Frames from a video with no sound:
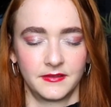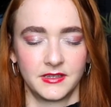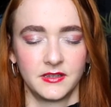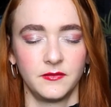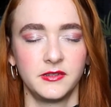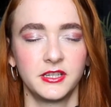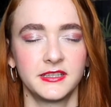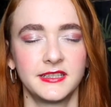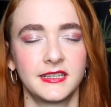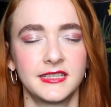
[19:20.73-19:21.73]
So we'll
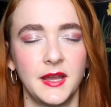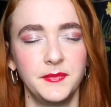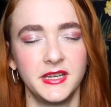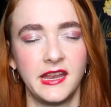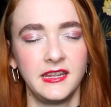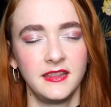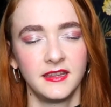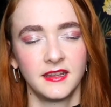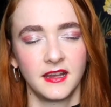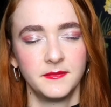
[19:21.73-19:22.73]
just accept anything
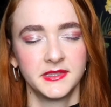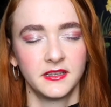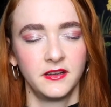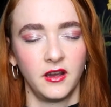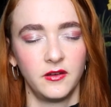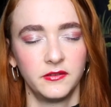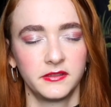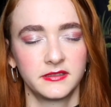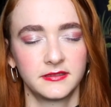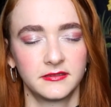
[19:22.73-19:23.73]
that comes and
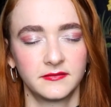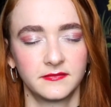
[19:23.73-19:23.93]
goes.